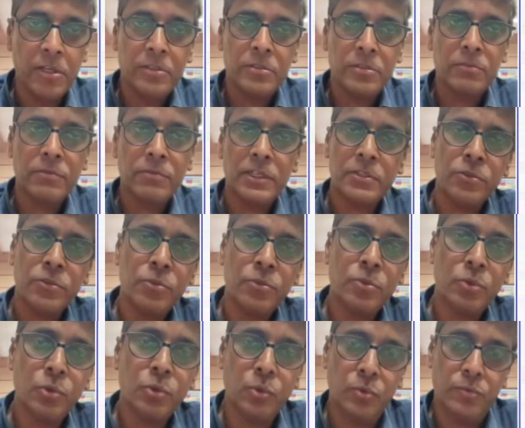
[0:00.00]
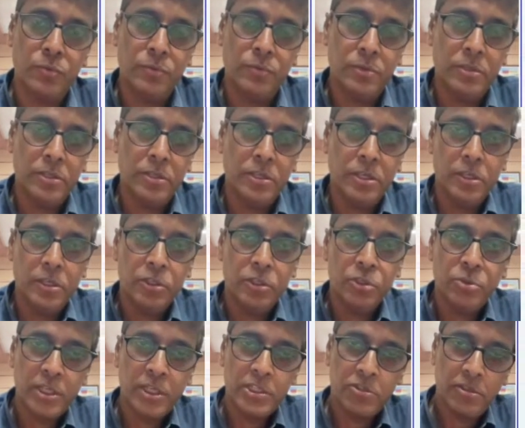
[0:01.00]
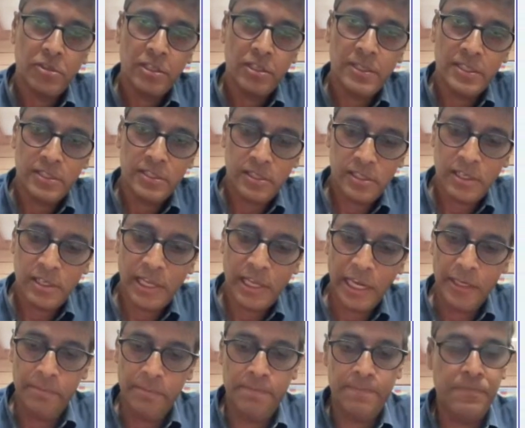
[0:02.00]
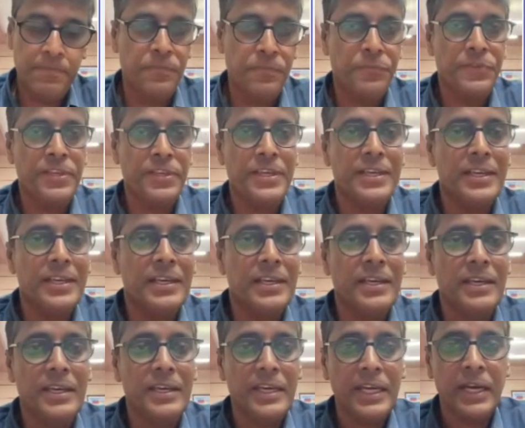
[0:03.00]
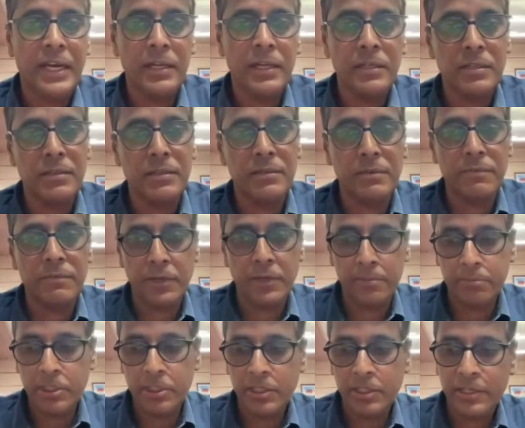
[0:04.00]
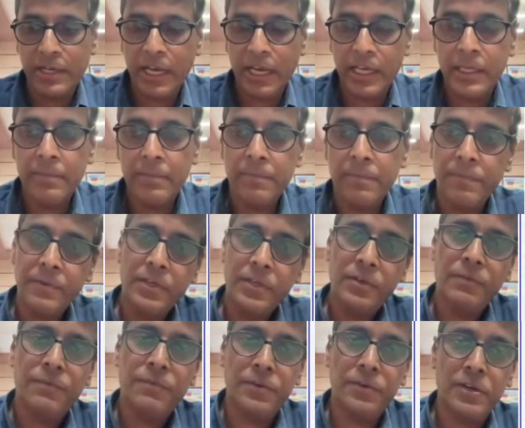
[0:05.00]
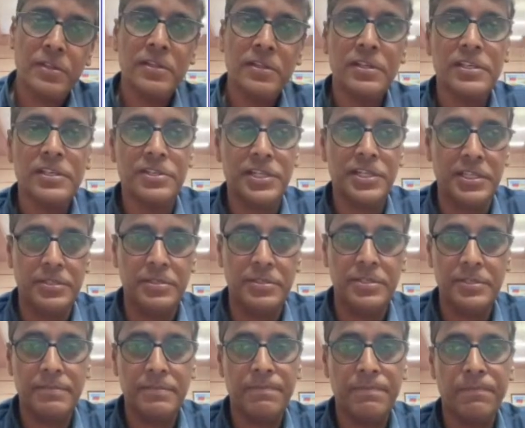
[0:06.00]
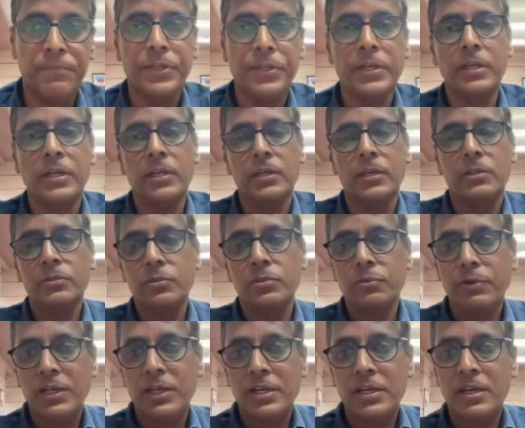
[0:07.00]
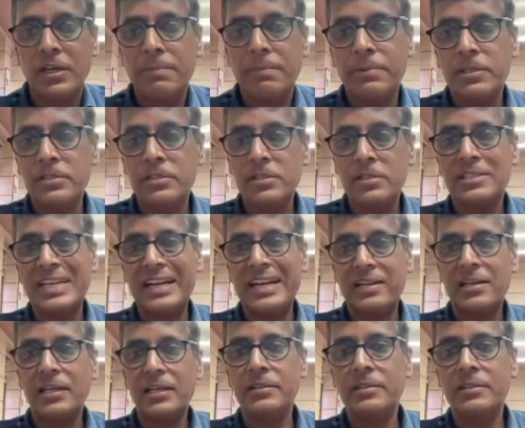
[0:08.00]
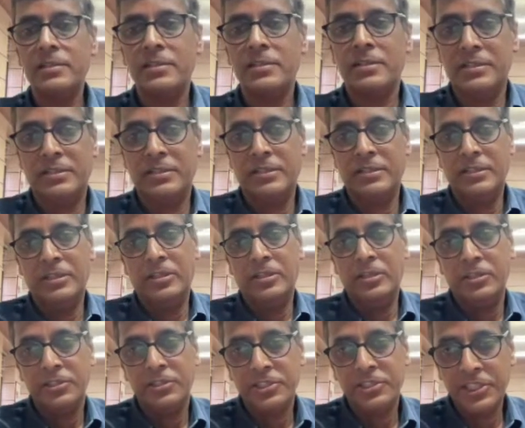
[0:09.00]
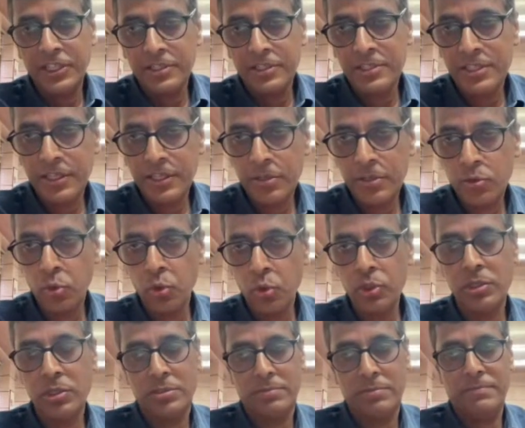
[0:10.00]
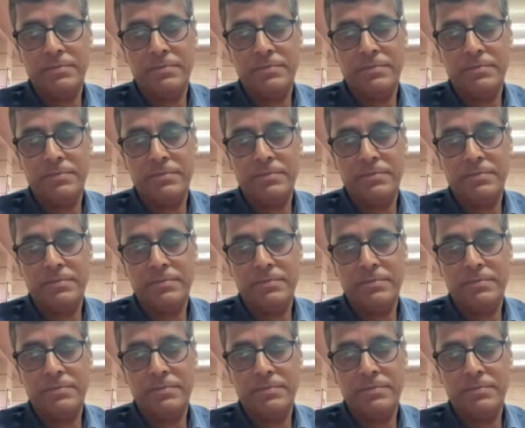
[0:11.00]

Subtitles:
So what you do, you actually measure the time, and from the time we infer the distance. So what happens, the satellite sends a code